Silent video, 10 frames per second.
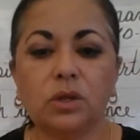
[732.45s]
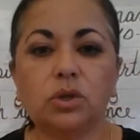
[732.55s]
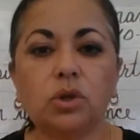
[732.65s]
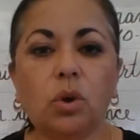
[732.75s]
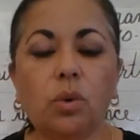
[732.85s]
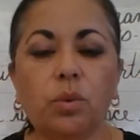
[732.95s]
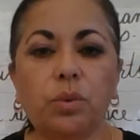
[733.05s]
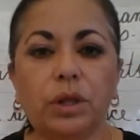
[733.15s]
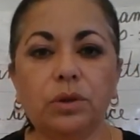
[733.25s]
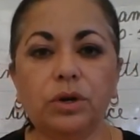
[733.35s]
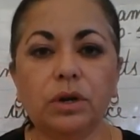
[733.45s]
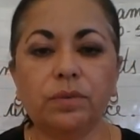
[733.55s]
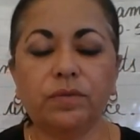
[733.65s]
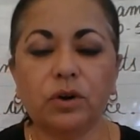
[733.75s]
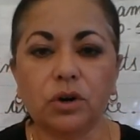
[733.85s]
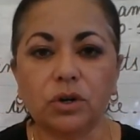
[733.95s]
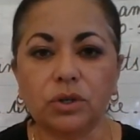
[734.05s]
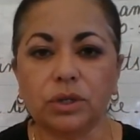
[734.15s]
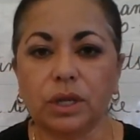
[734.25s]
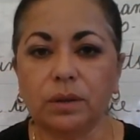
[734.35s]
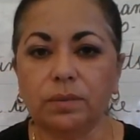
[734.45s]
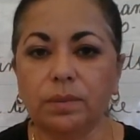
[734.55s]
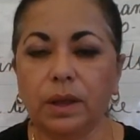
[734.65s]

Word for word: So we learned a verse in,